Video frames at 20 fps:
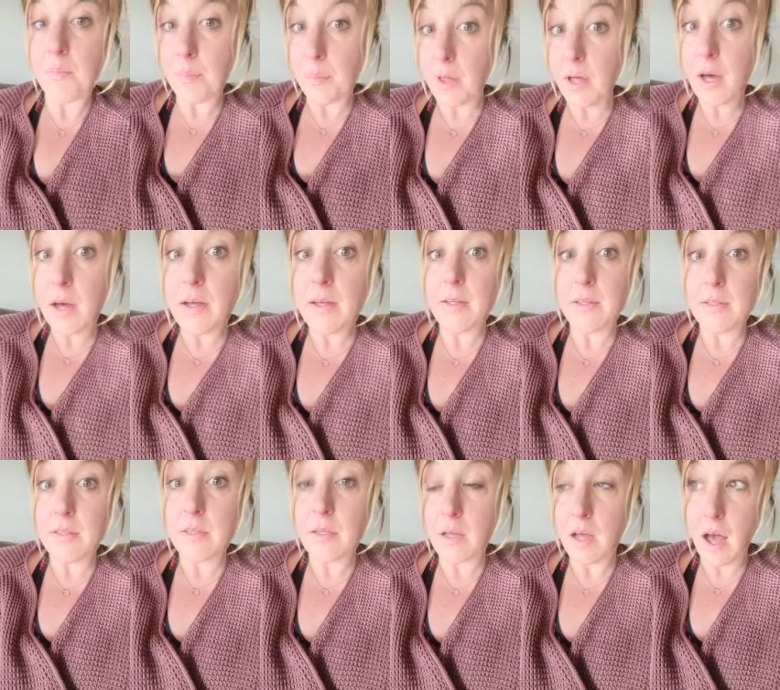
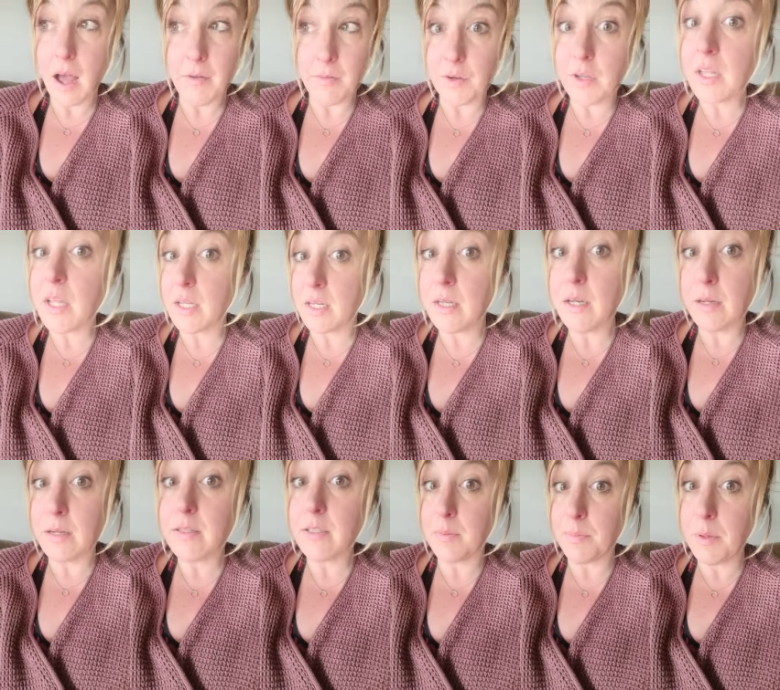Because I really
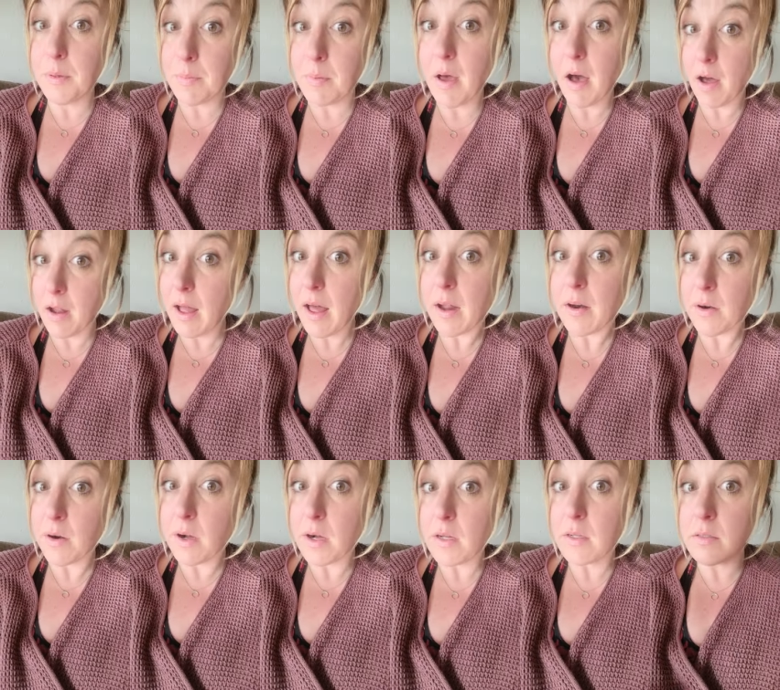needed to be on
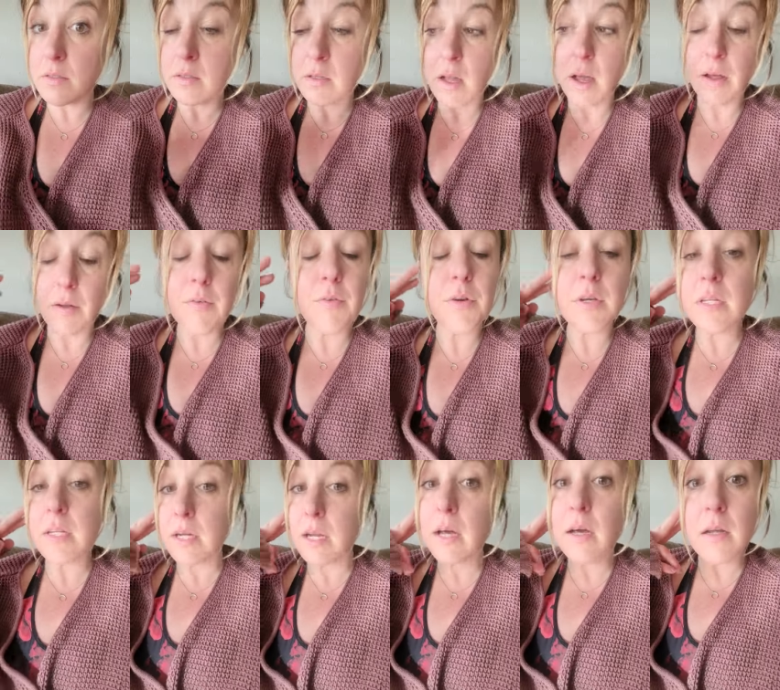Adderall. I
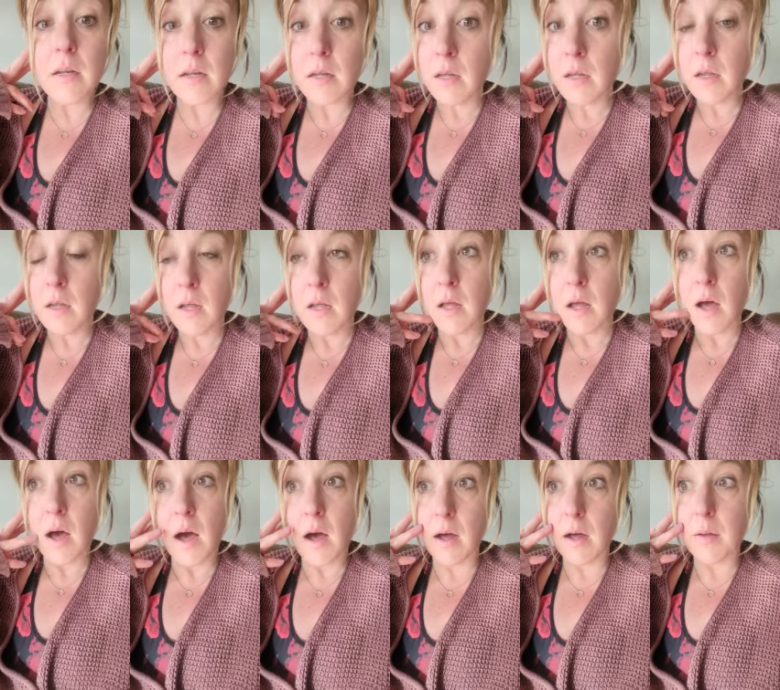really did.
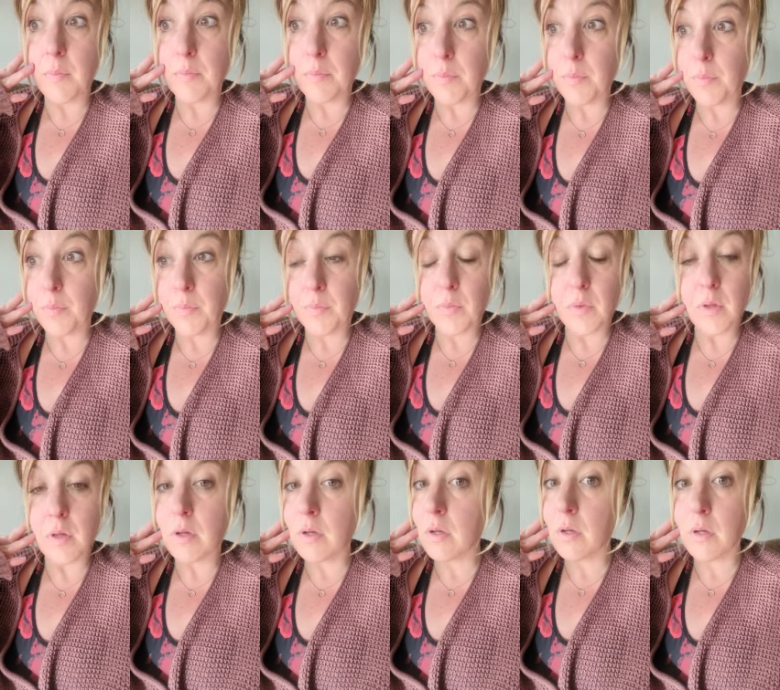It
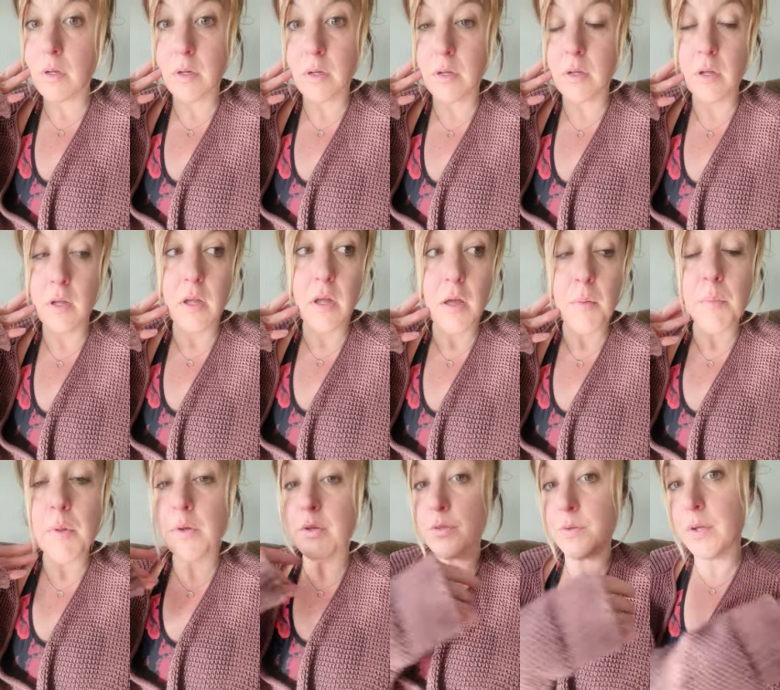
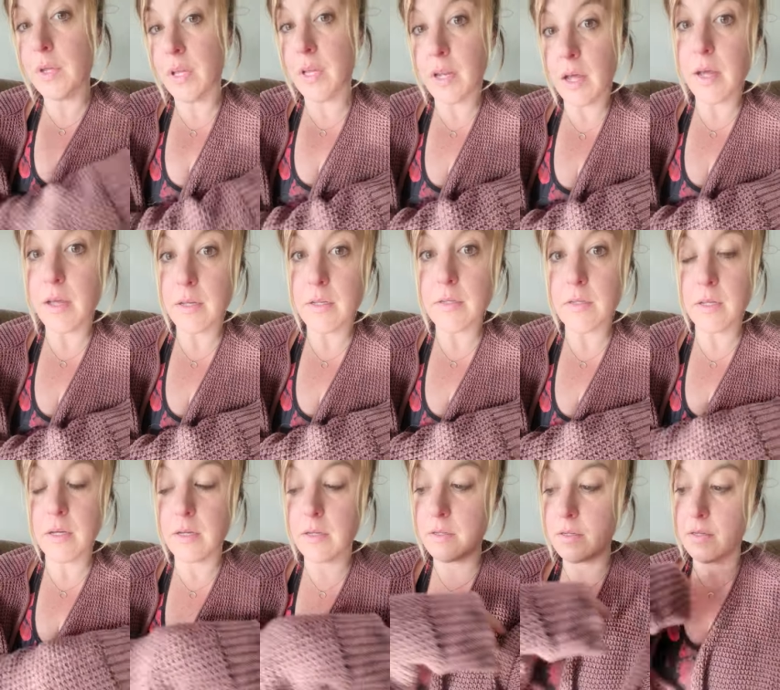was really nice
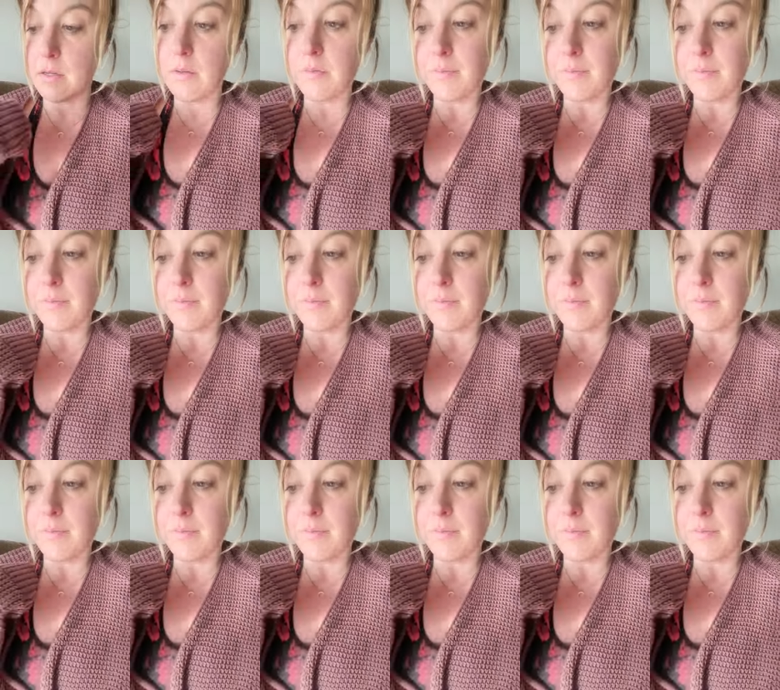that